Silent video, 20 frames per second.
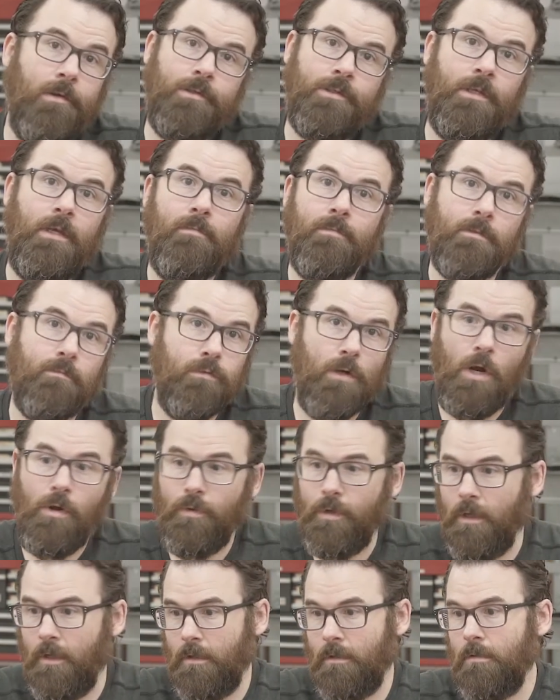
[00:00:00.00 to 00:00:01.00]
seems
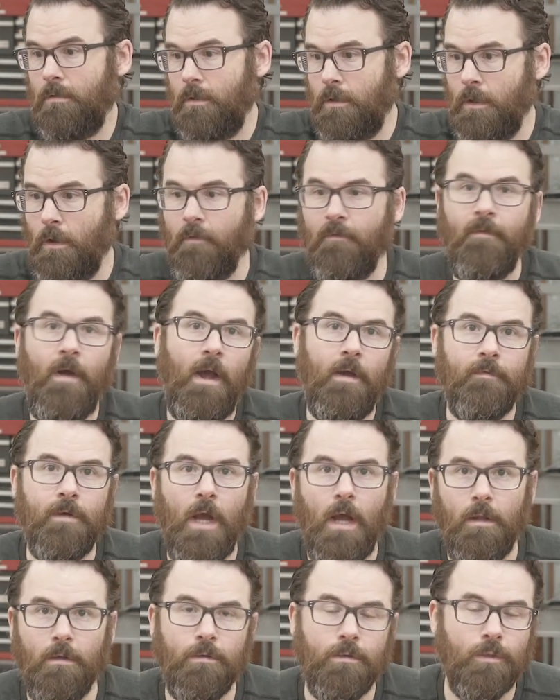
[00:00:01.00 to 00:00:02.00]
broken,
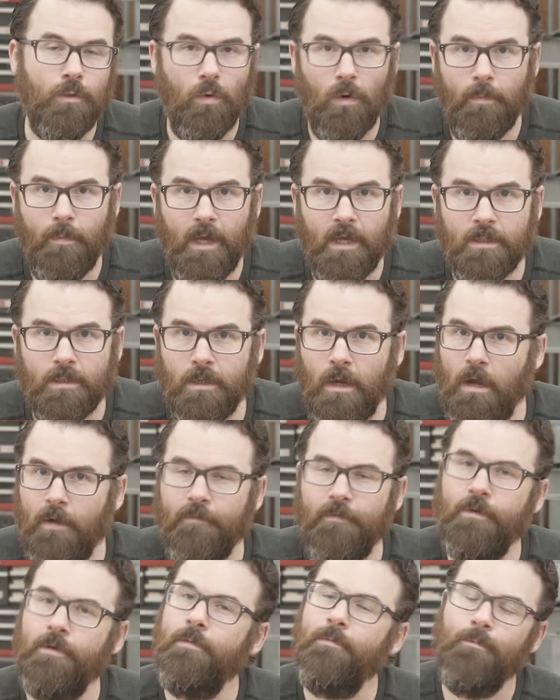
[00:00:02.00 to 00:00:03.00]
$5 or best
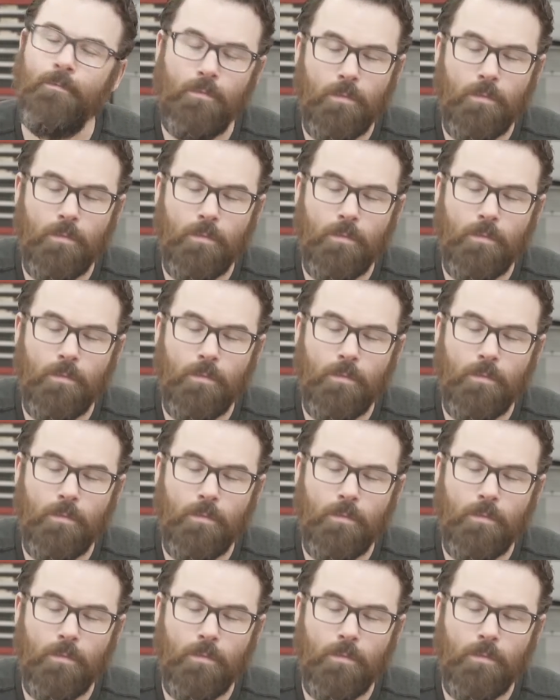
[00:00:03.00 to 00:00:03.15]
offer?